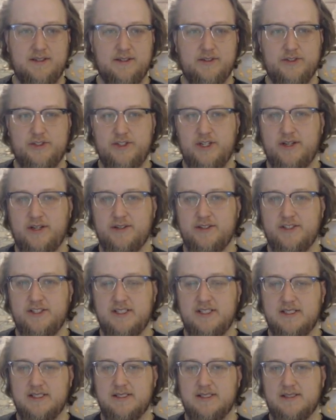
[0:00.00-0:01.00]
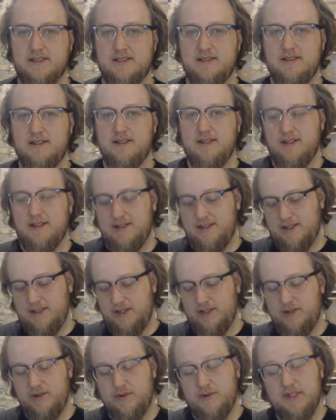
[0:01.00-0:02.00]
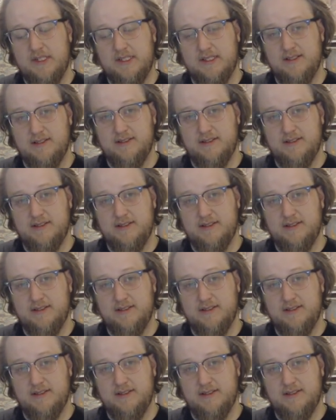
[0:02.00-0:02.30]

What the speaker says: cheddar cheese. You know what?